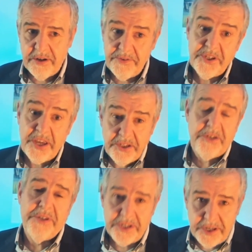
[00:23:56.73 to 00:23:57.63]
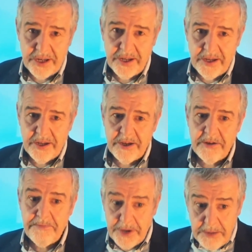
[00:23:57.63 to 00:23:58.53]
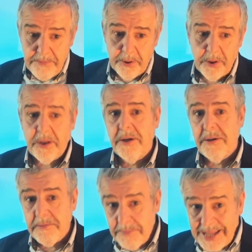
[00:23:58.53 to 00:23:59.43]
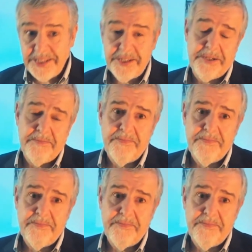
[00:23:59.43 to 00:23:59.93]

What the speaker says: for centuries. People matter.